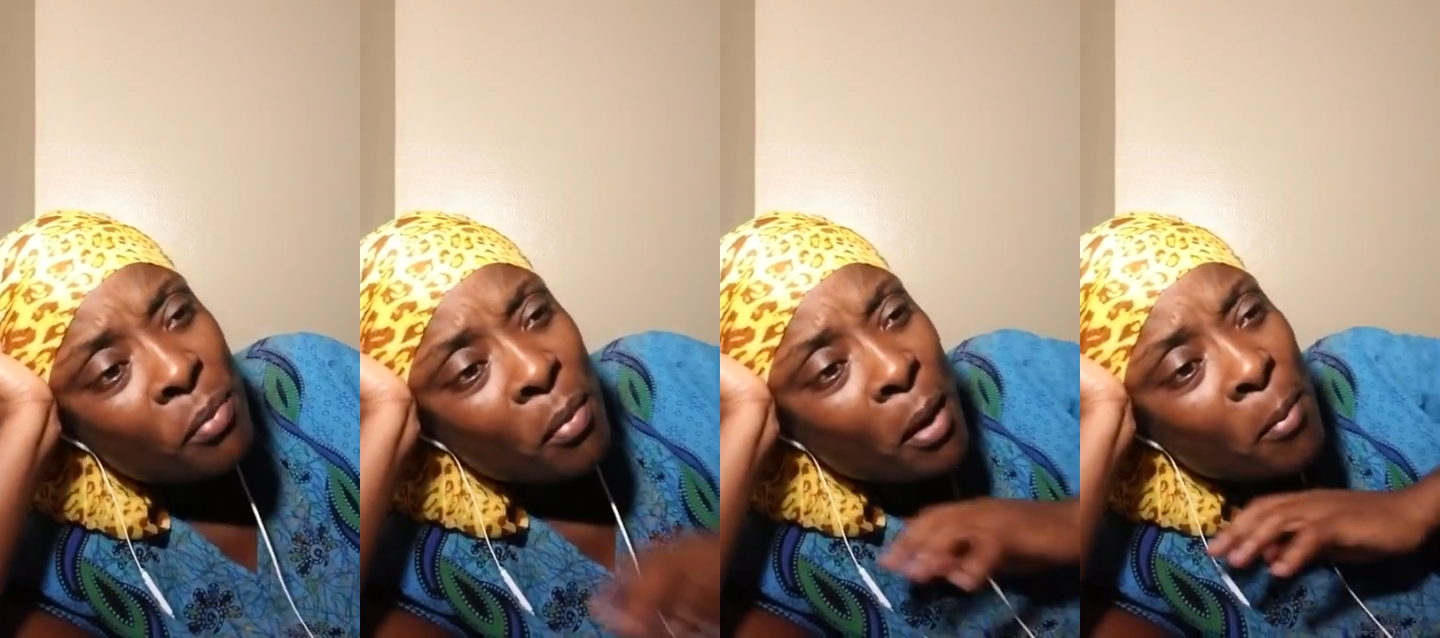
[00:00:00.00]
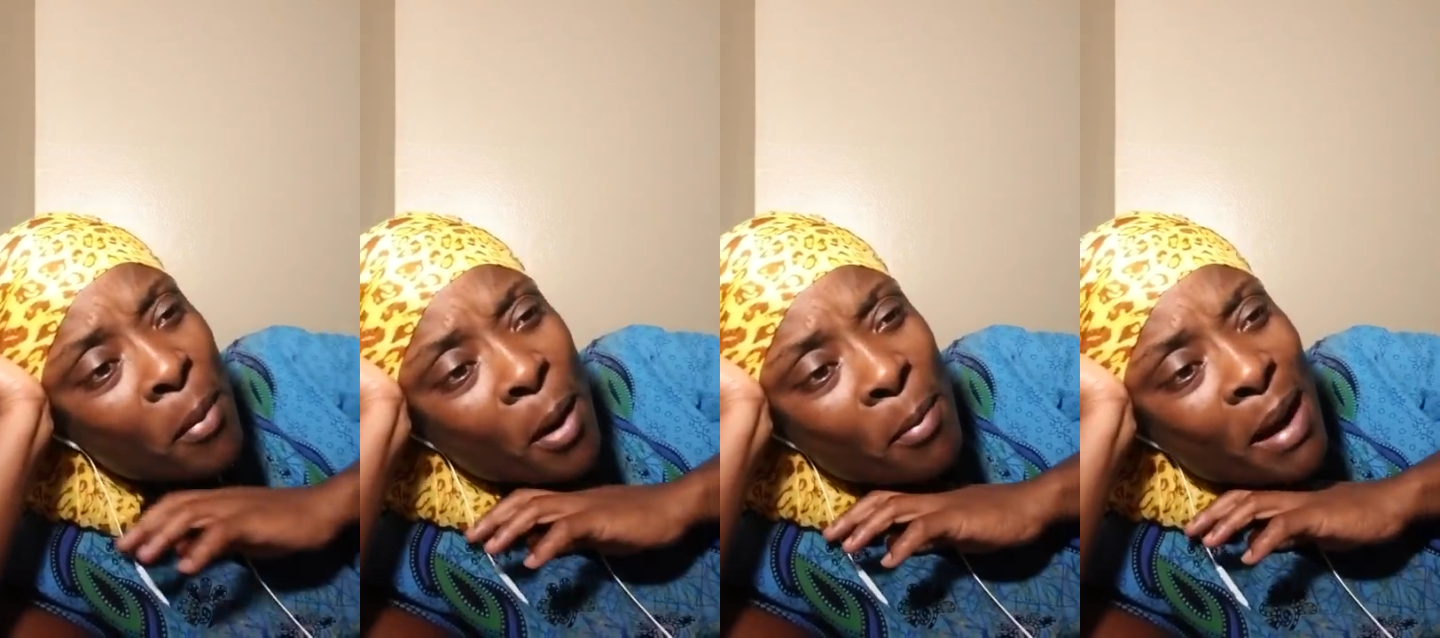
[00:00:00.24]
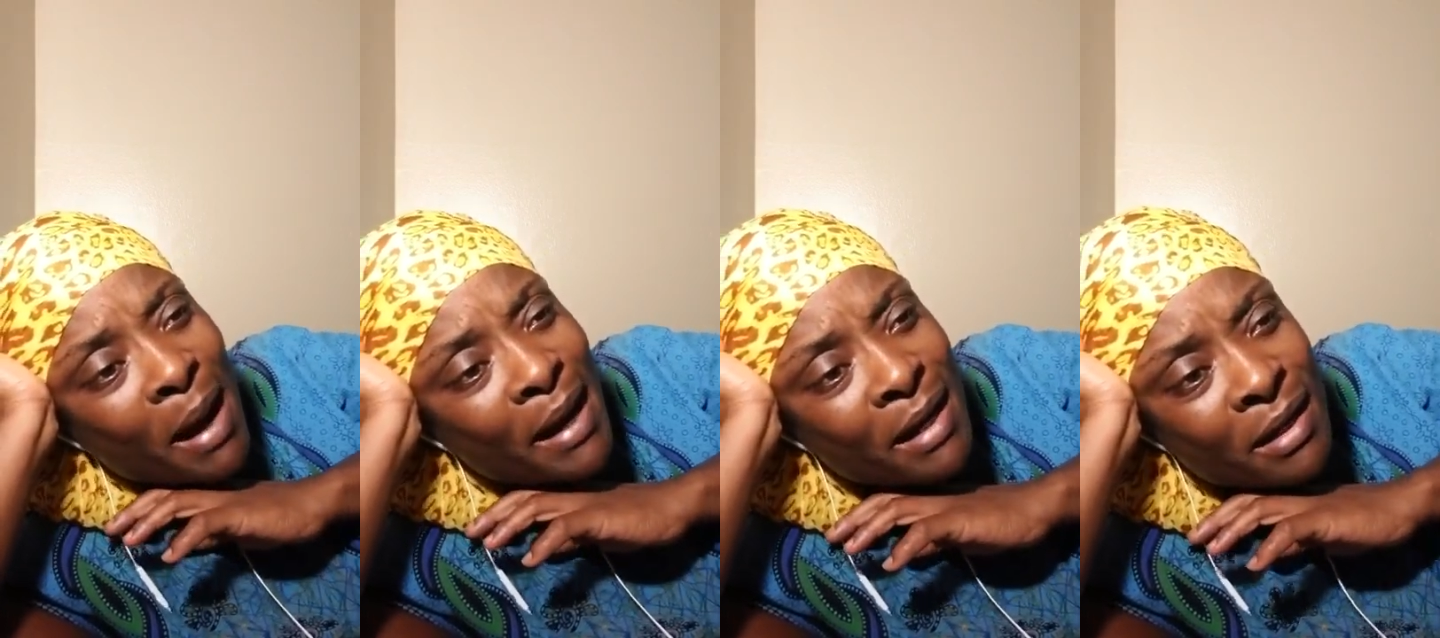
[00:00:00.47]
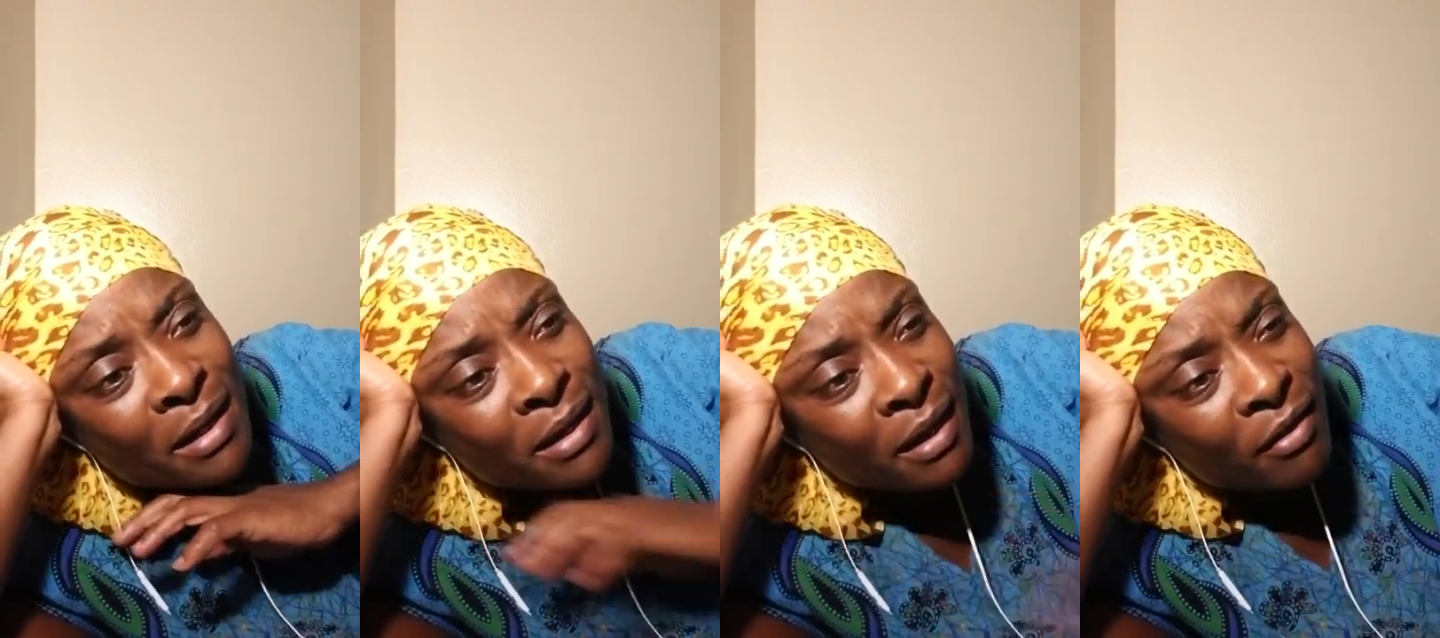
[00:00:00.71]
My mama
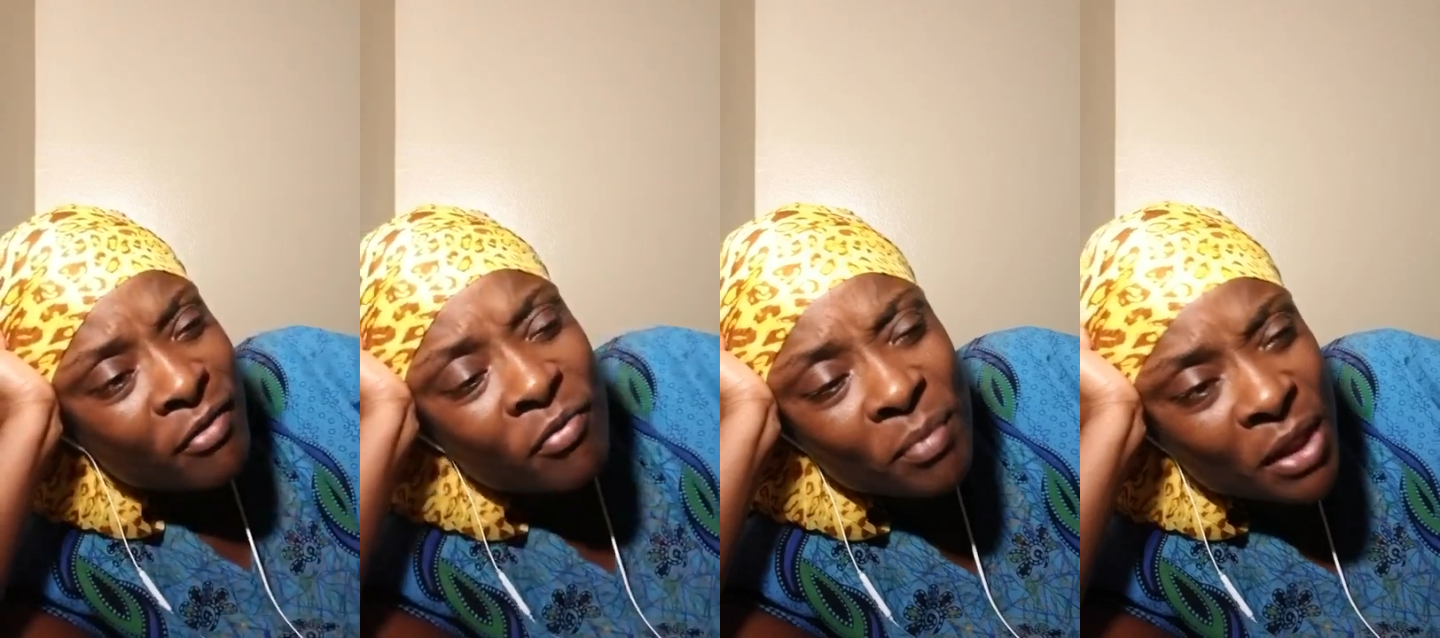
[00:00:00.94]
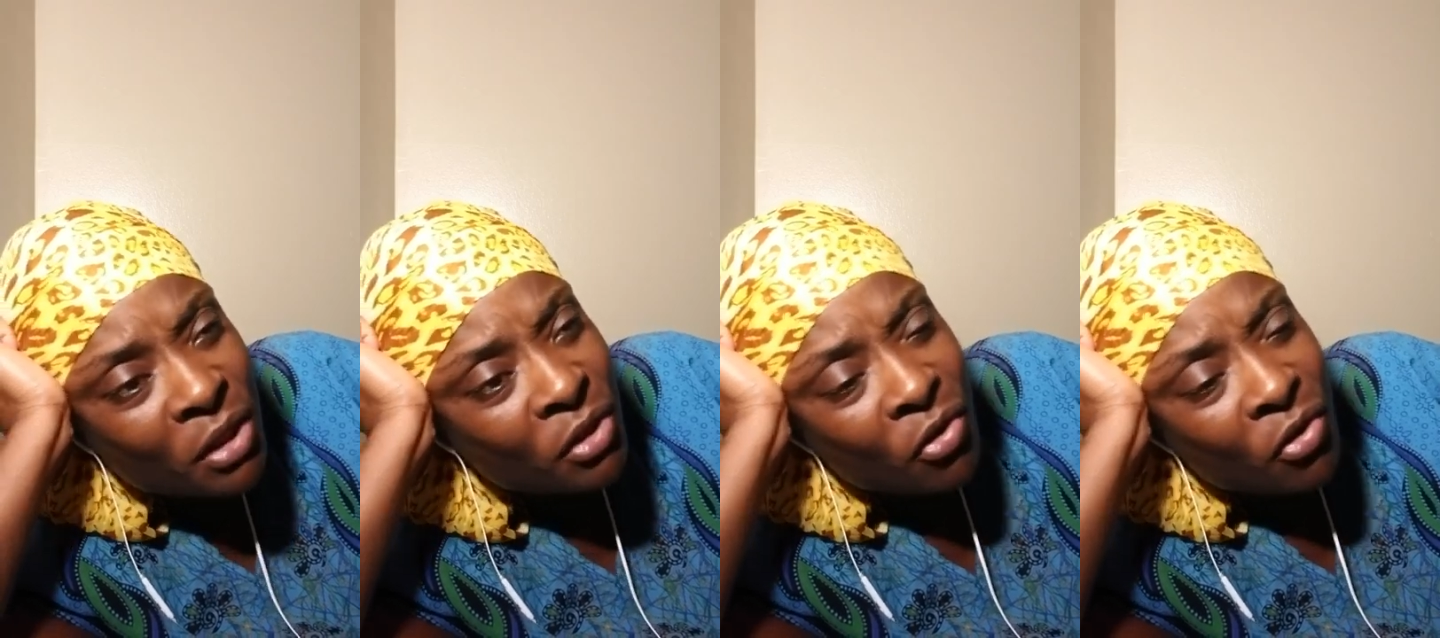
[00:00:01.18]
ain't gave me